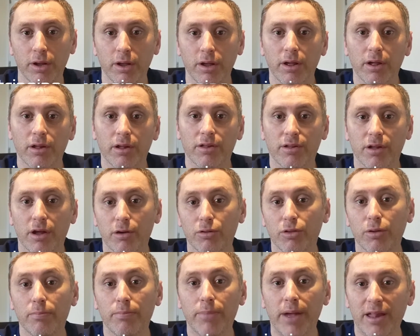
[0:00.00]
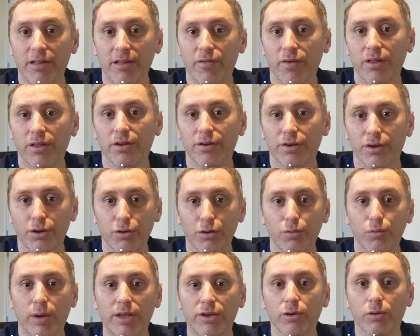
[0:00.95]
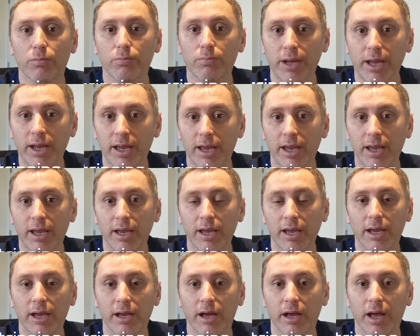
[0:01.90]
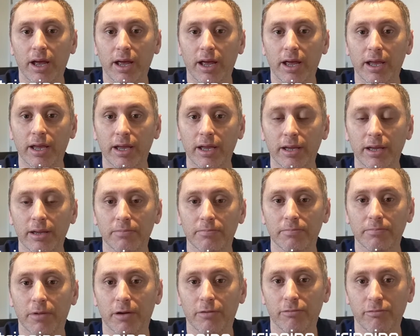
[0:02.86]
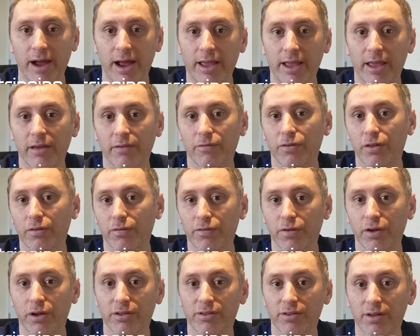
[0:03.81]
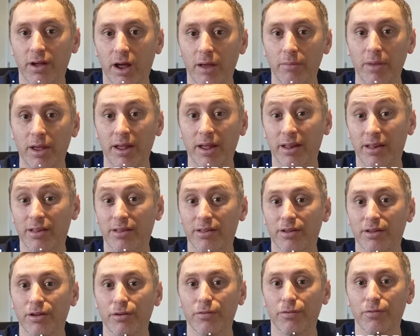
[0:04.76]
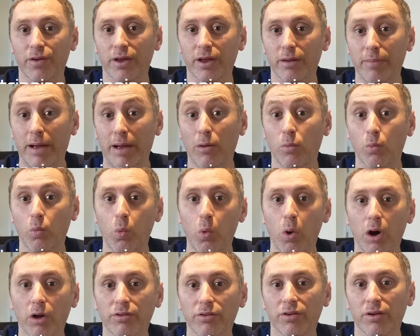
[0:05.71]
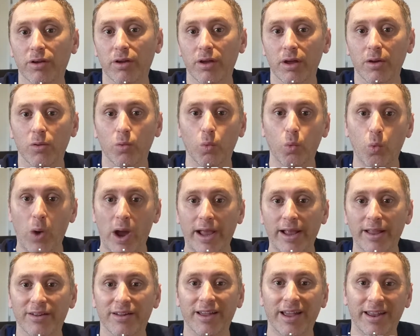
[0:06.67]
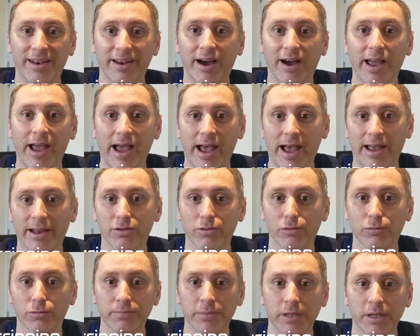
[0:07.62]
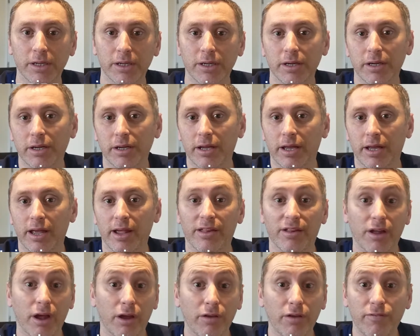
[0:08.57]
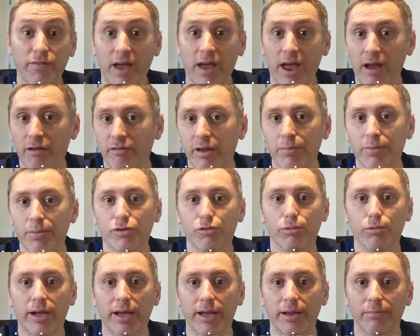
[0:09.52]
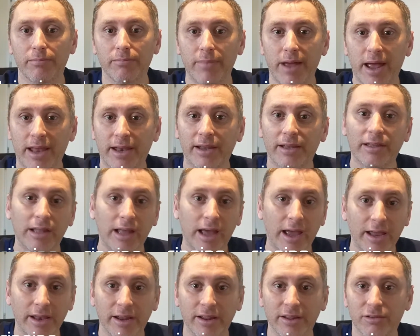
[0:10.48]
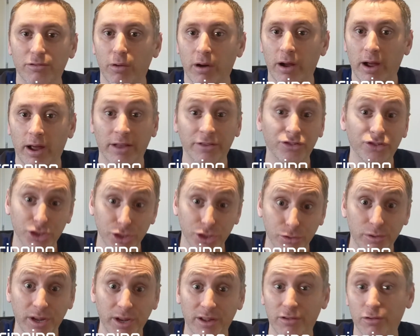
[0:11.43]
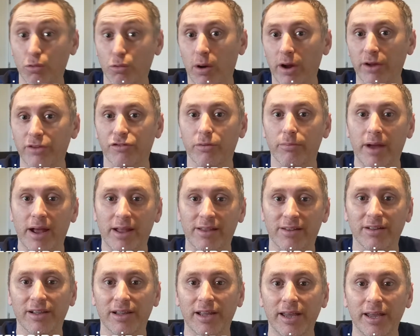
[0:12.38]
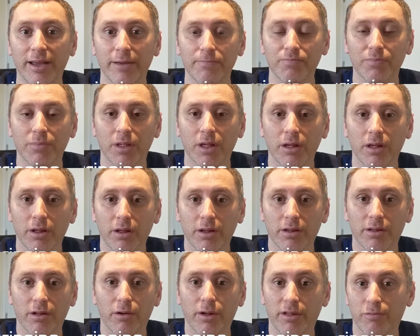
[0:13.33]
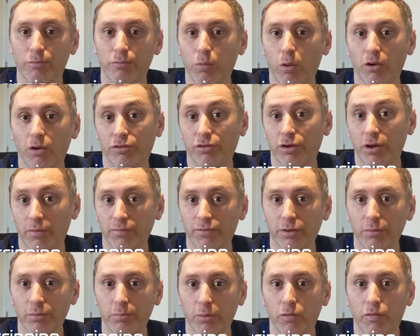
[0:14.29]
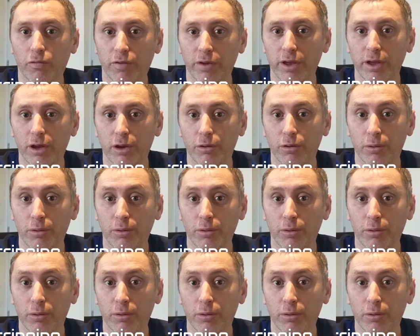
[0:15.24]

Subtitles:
So the best thing to do when you're picking a racket for the first time is to think about what weight can I handle. It's going to vary between men and ladies and juniors quite dramatically, so it's what's comfortable for you.